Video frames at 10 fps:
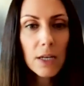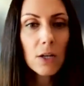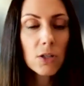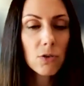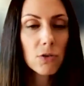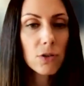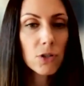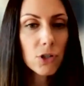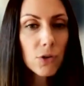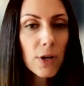So
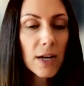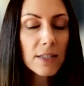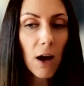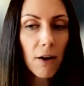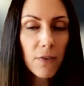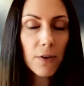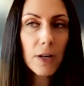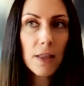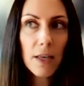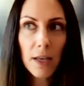do you guys offer
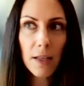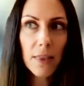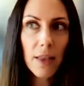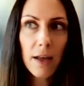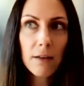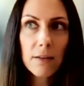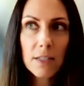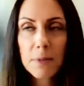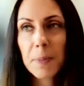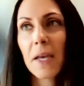anything in that
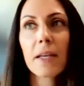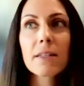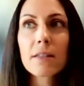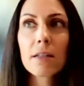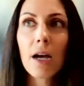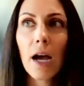space